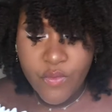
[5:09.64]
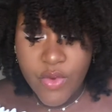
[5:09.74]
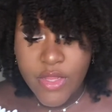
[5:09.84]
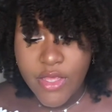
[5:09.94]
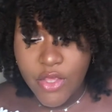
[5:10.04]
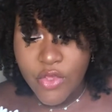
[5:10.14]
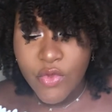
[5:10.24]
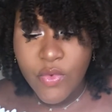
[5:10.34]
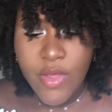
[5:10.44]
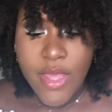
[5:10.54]
really
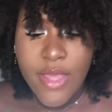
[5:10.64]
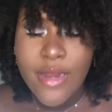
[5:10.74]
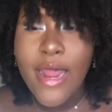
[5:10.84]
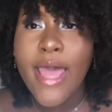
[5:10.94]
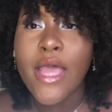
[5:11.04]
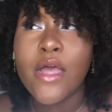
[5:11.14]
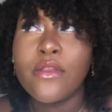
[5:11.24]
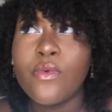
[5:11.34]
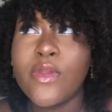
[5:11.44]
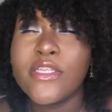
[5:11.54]
cute, like,
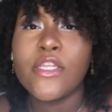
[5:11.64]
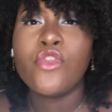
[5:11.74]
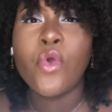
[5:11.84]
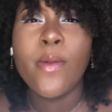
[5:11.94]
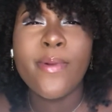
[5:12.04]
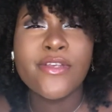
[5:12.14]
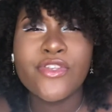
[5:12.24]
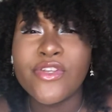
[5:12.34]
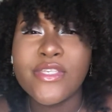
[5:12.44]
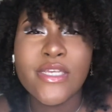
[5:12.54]
what is it,
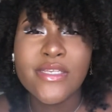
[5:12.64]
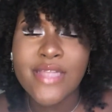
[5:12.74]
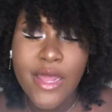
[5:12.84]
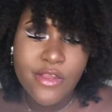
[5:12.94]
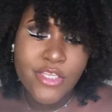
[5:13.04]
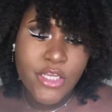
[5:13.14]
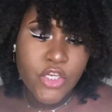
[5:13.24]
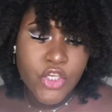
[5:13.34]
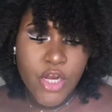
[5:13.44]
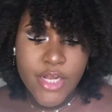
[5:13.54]
Doorbuster $6
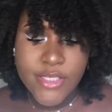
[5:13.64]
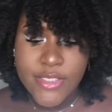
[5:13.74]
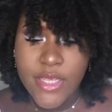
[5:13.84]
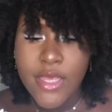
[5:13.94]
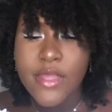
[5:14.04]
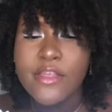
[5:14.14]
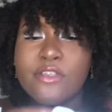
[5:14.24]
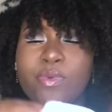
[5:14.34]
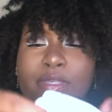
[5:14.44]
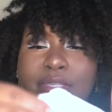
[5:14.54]
t-shirts. This one